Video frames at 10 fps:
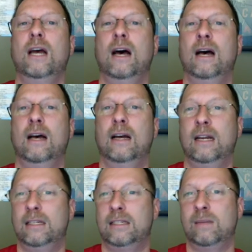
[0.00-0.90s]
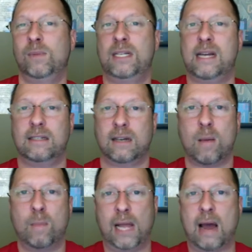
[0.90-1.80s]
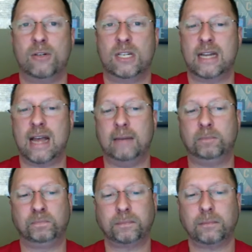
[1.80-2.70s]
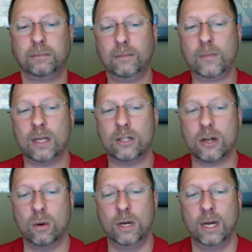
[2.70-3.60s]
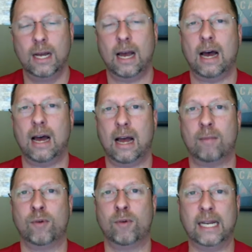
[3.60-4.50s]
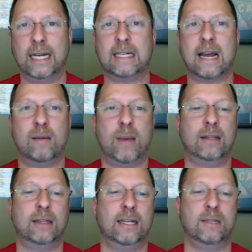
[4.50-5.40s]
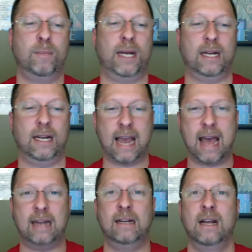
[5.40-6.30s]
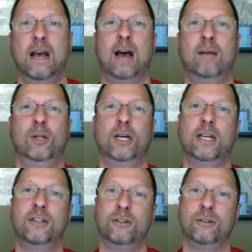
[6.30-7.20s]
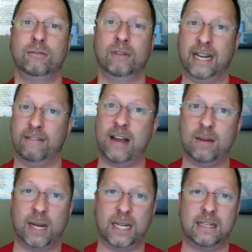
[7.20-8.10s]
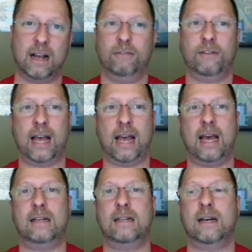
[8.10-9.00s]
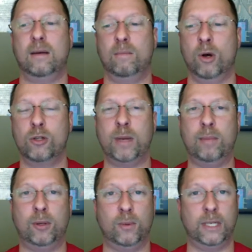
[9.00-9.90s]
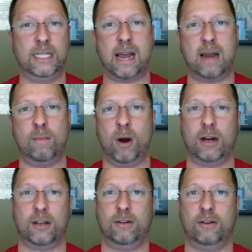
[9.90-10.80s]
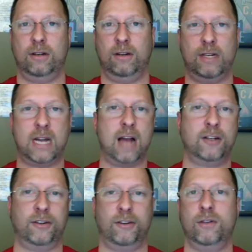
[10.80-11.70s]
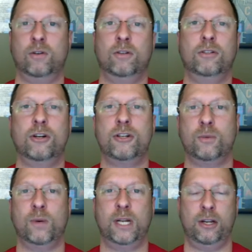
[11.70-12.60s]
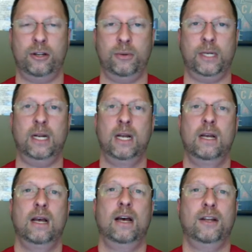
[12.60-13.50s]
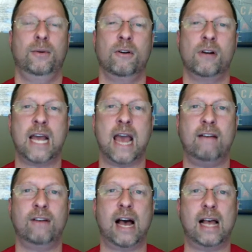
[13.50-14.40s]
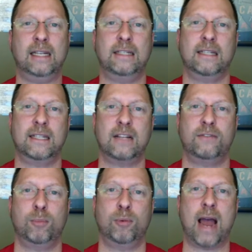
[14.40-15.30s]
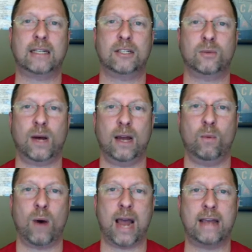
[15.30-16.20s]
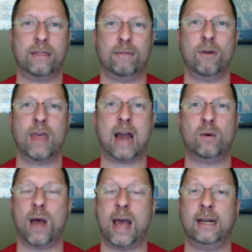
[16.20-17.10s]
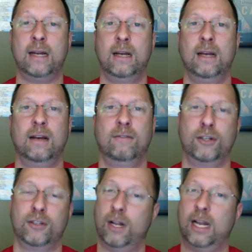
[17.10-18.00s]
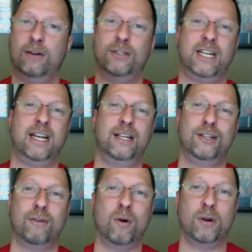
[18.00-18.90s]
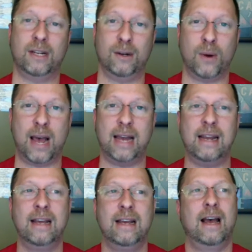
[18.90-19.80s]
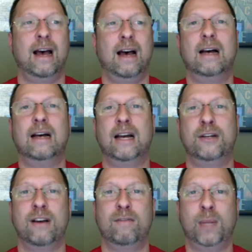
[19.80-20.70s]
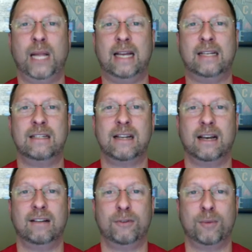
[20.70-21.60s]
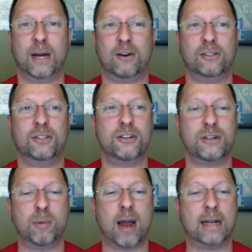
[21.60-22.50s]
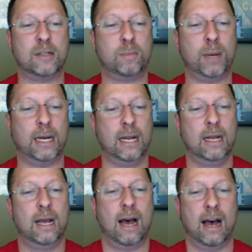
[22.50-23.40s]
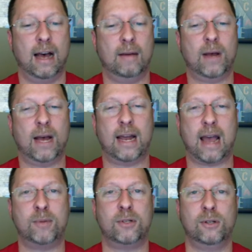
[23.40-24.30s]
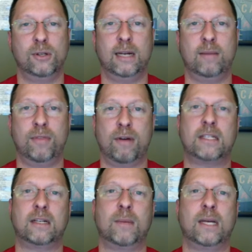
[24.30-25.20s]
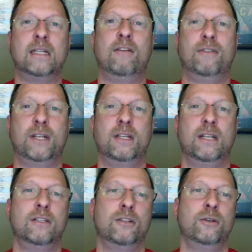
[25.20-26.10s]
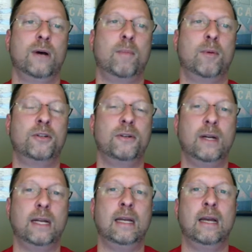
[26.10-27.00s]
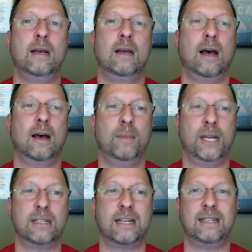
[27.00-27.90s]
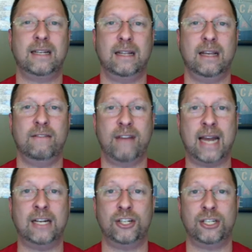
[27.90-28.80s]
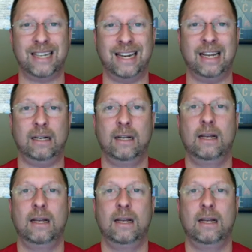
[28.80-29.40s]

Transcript: and it simply takes a couple hours a day. So I'm really excited about this, but again, I'm looking to reinvent myself. And most people would say, Mark, you're a doctor, you're an oral surgeon. What are you doing? You already have a highly successful practice. Why throw that away? First of all, I don't see it as throwing it away. I do have plans for my oral surgery practice, but I absolutely am thrusting myself into this new opportunity because I see the advantages in it.